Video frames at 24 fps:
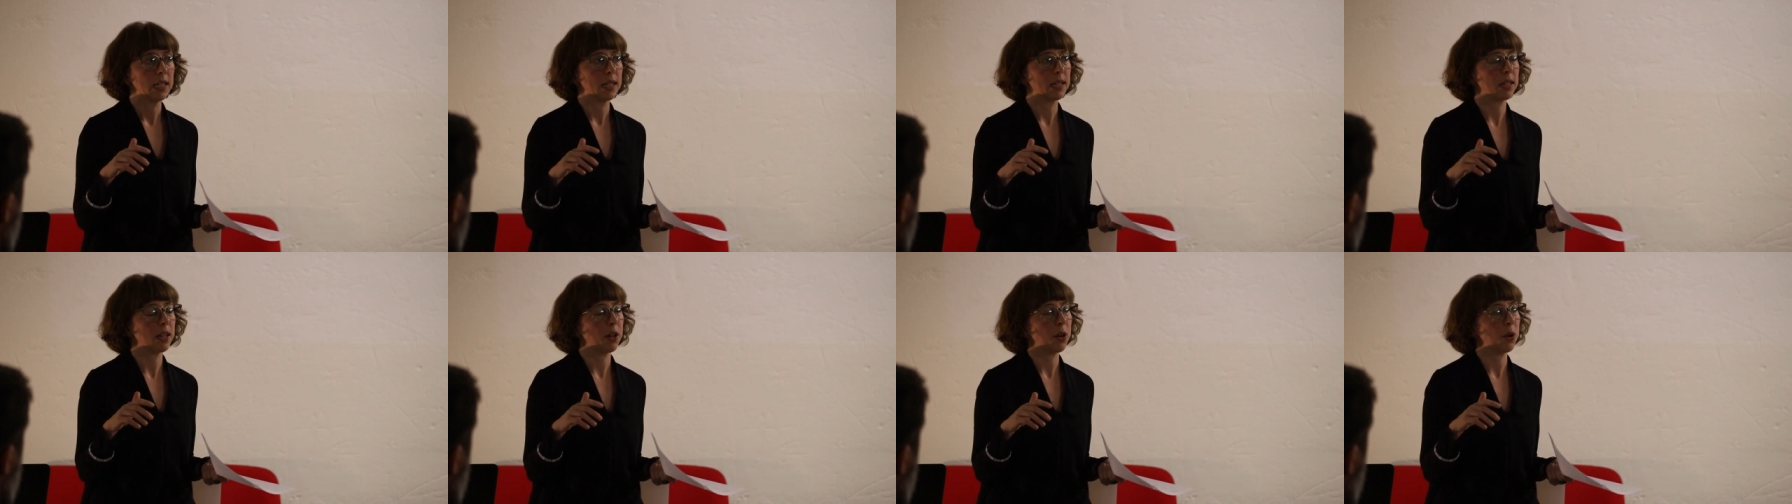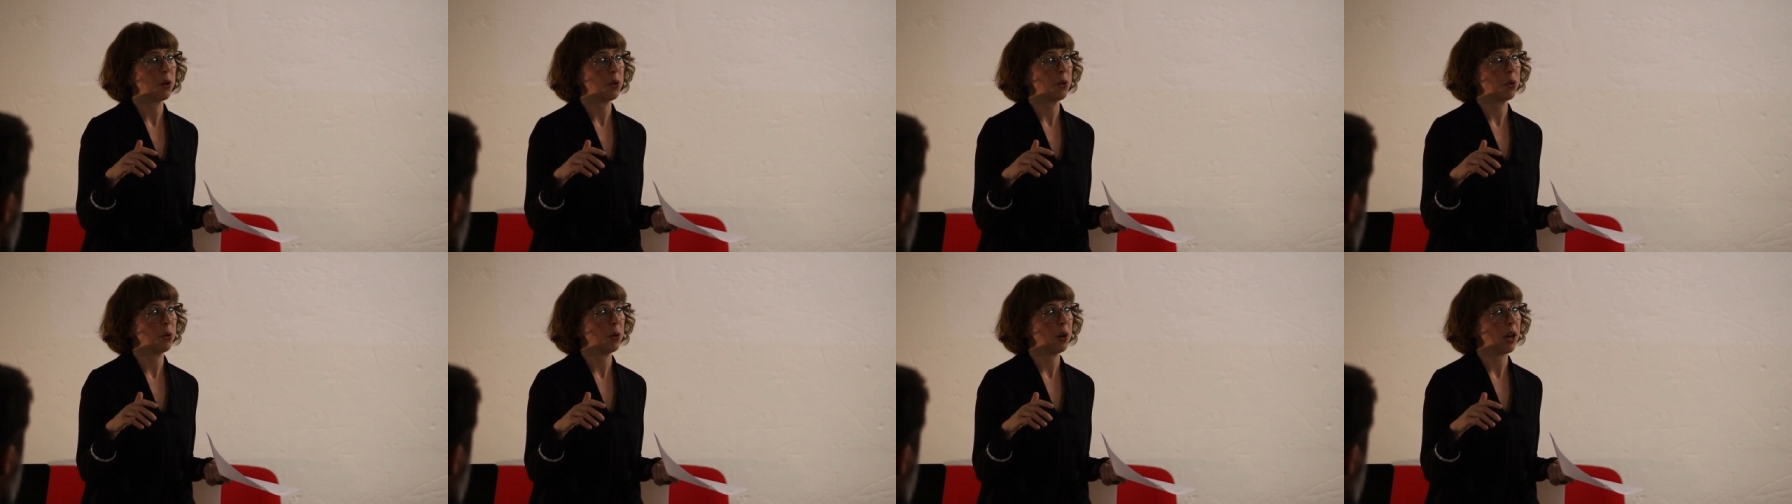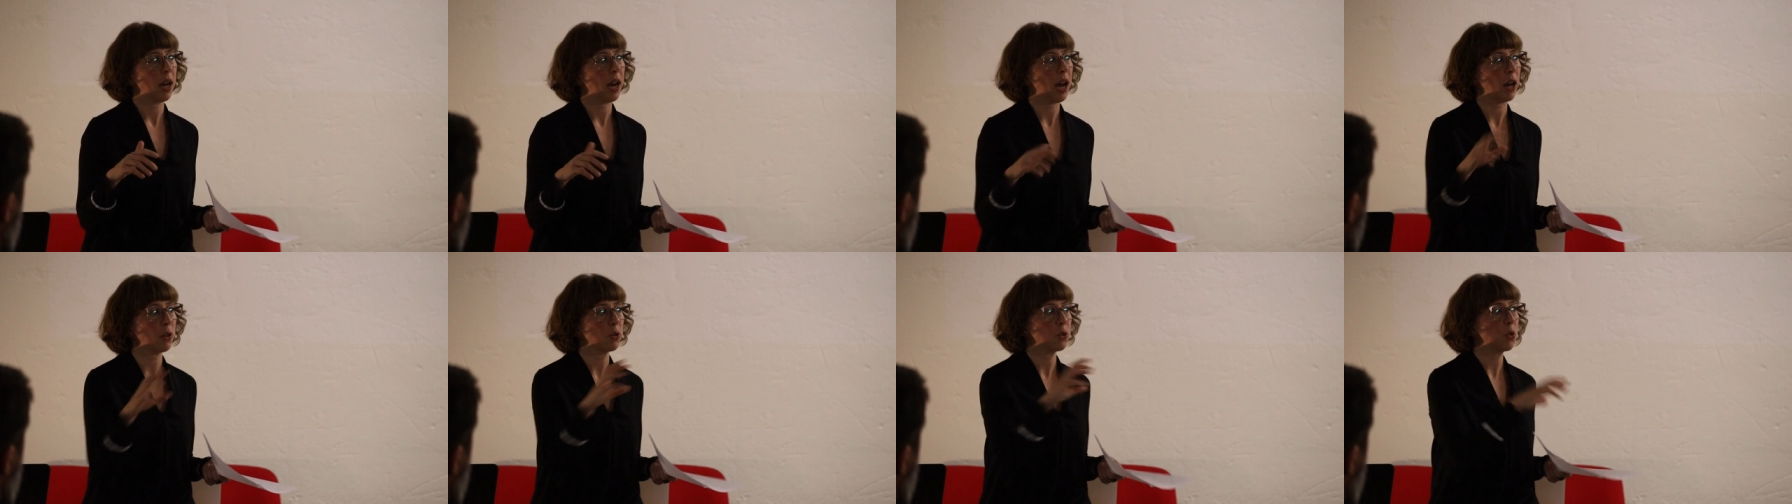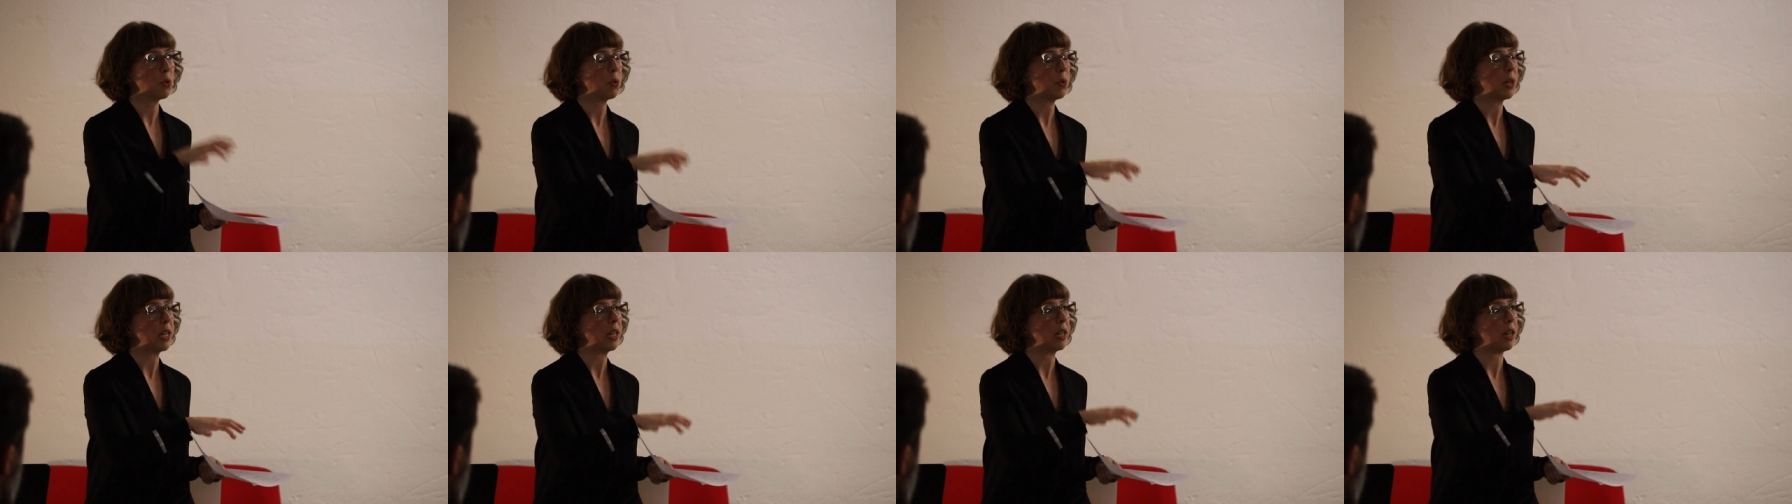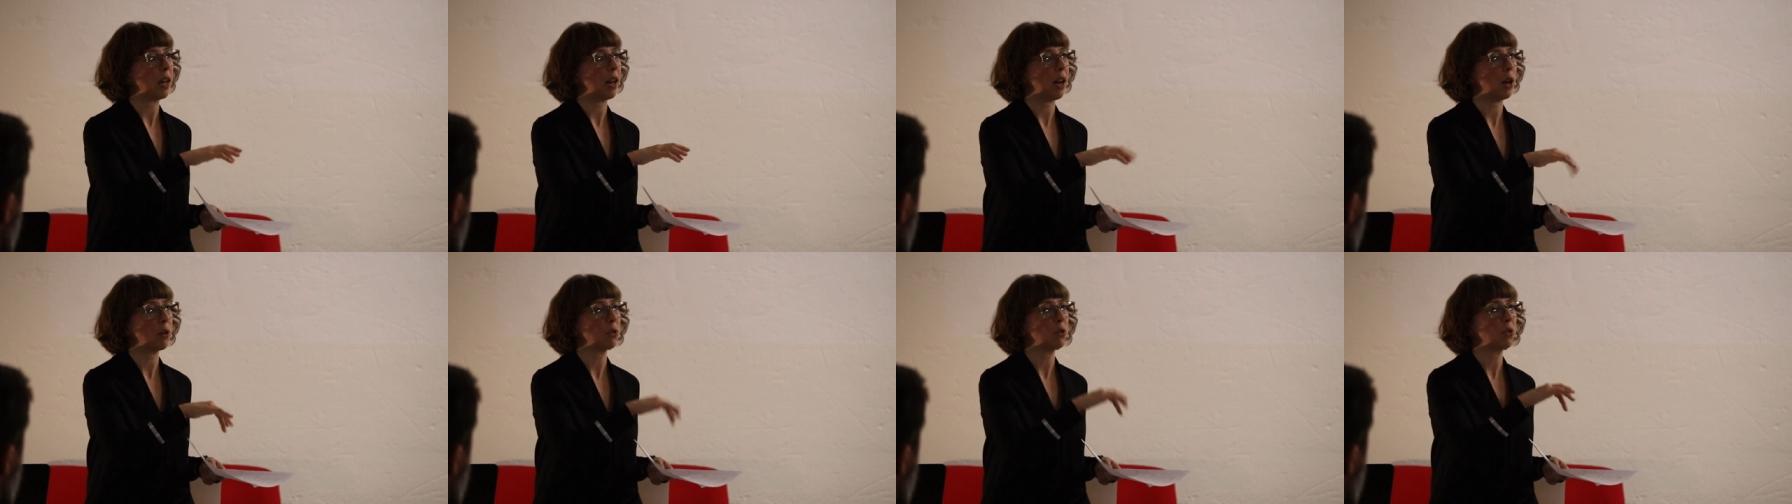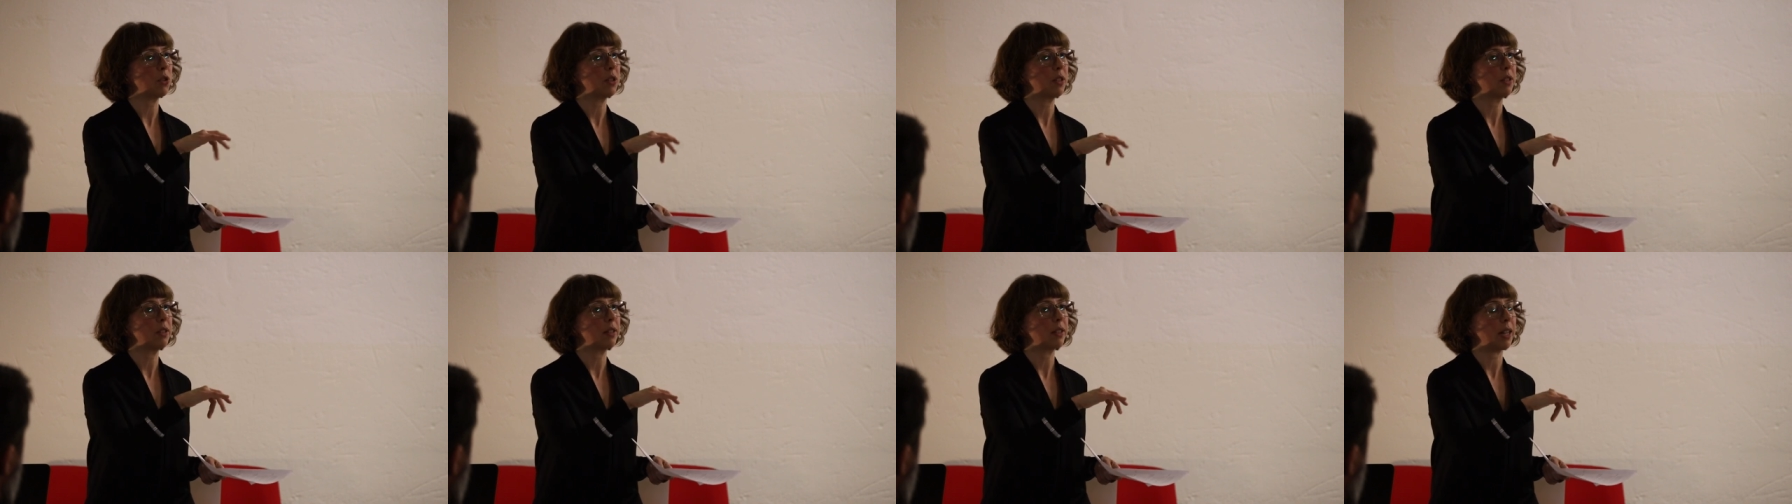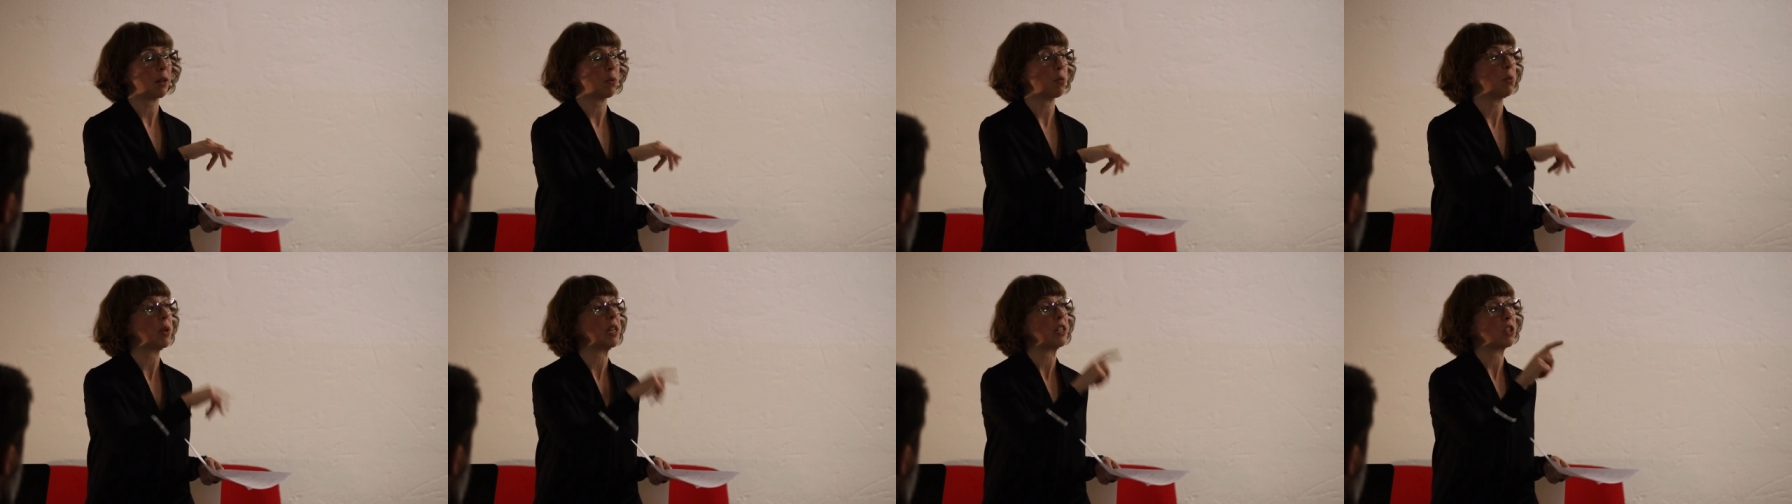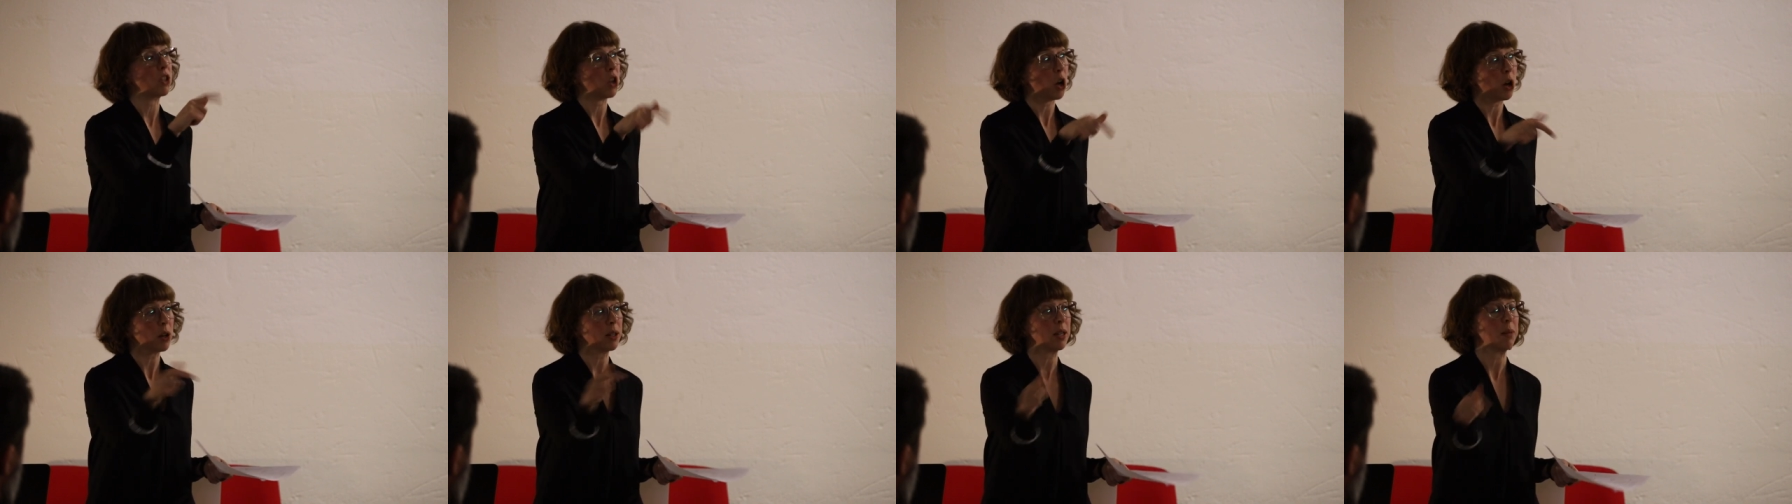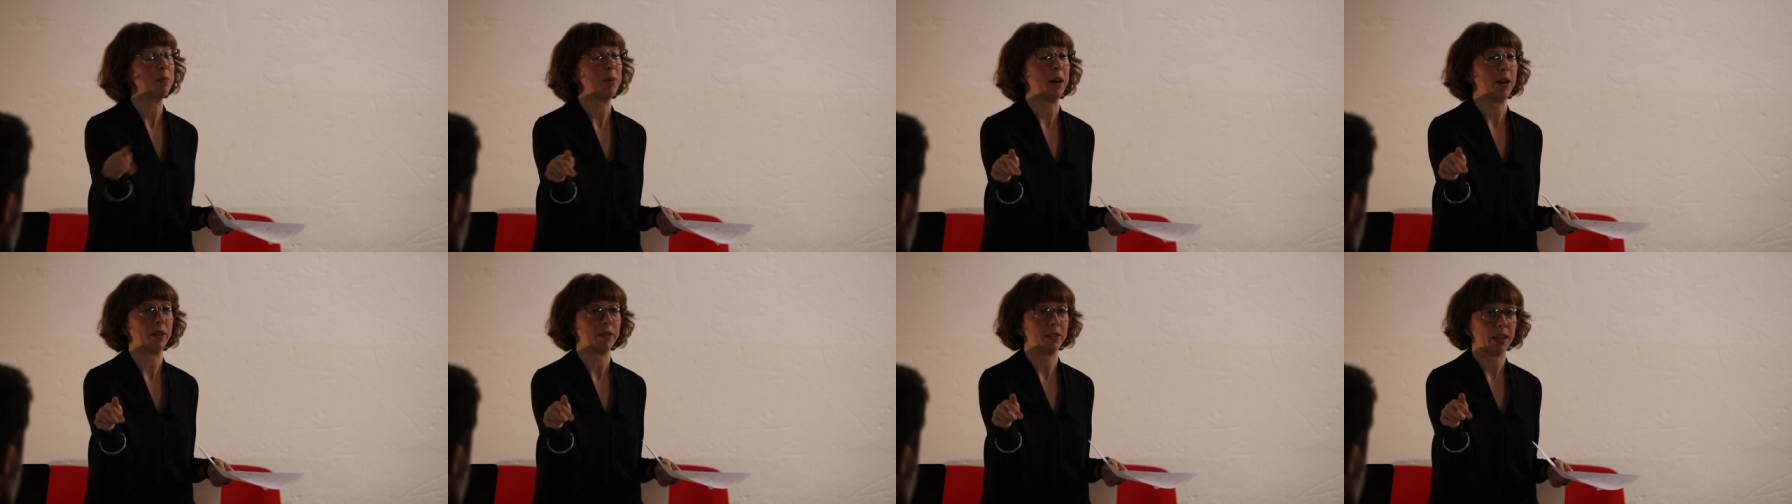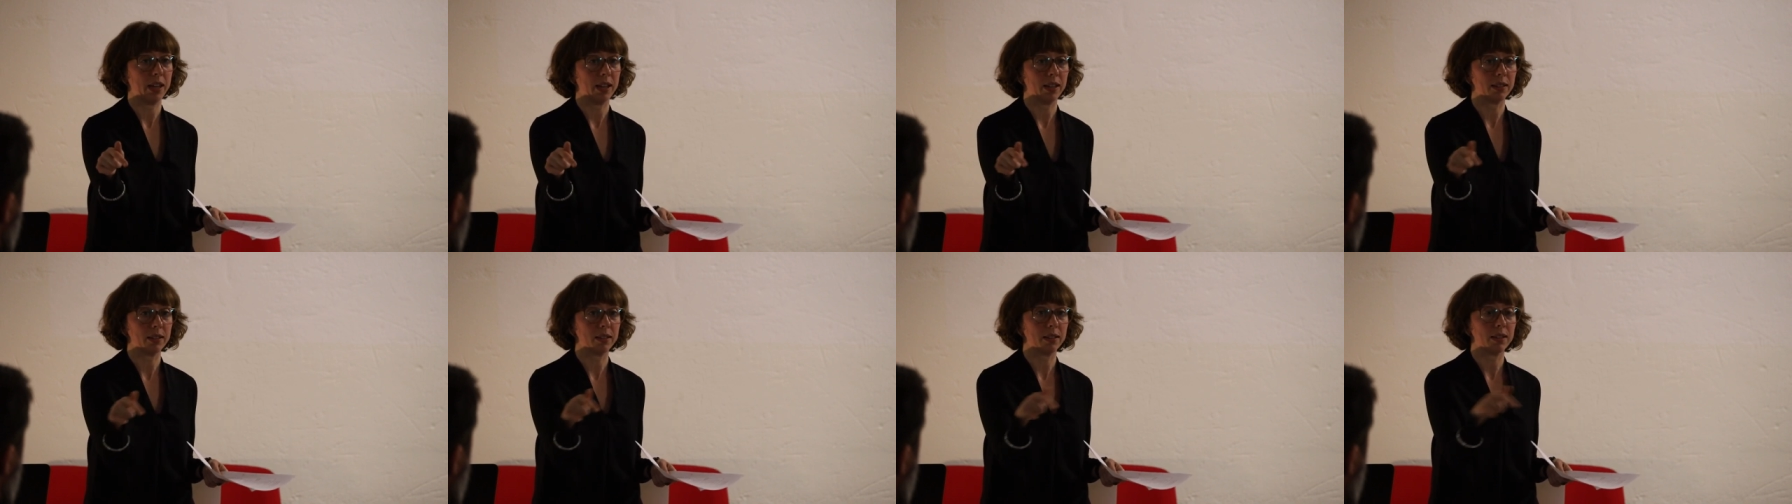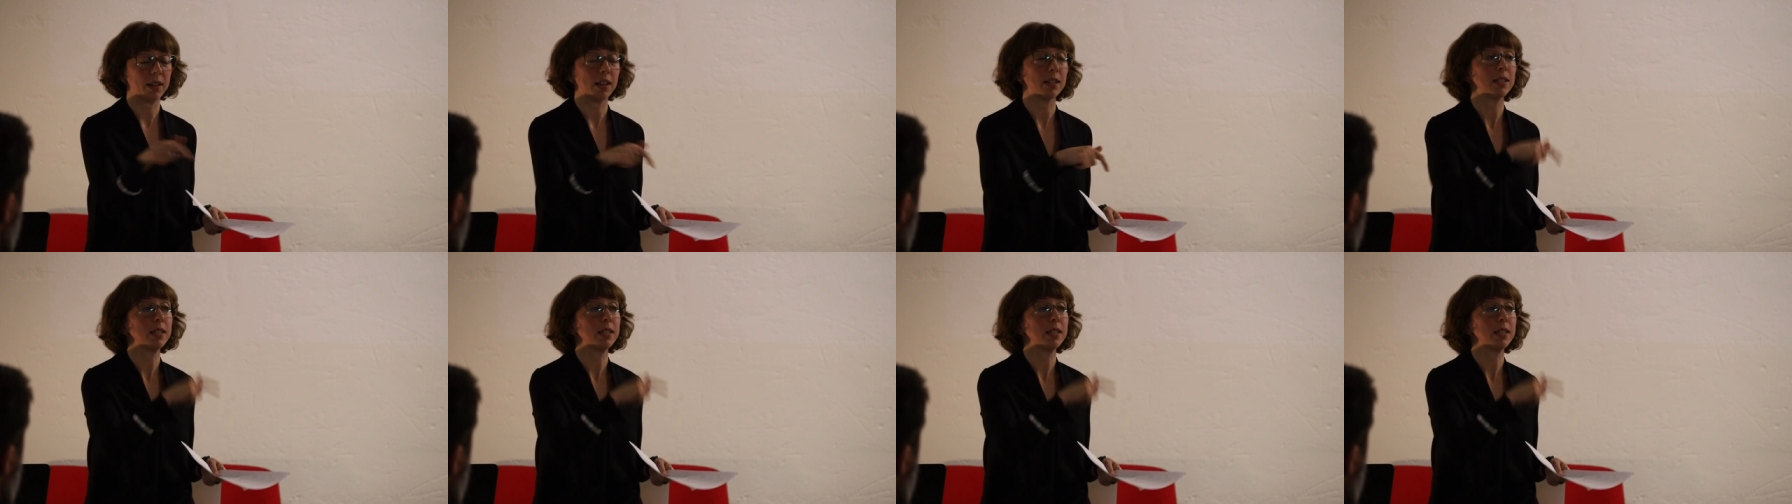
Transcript: So how do we, how can we talk about that,